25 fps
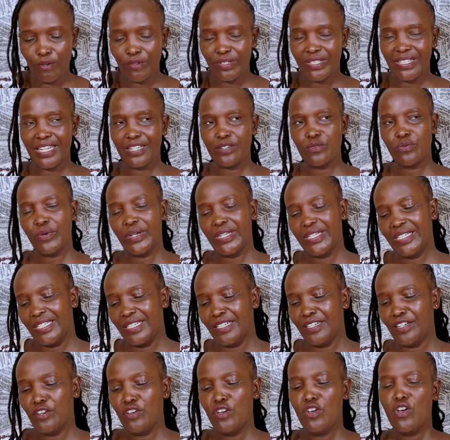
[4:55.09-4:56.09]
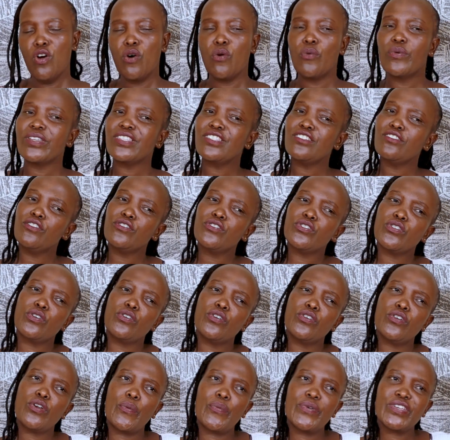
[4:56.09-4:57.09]
On that wedding, we see
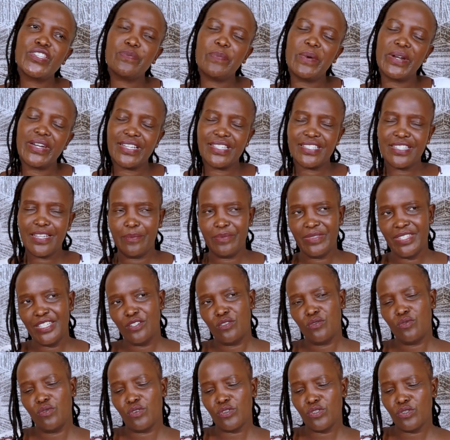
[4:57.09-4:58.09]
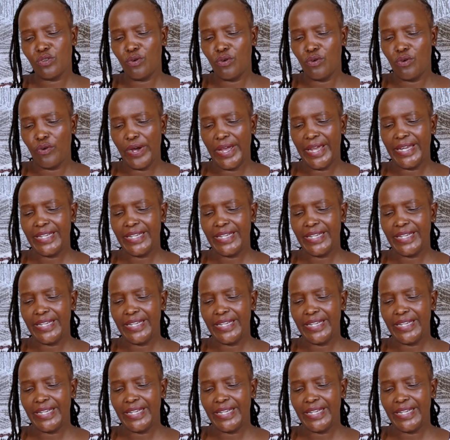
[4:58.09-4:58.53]
Onchogorio whispering something to Osogo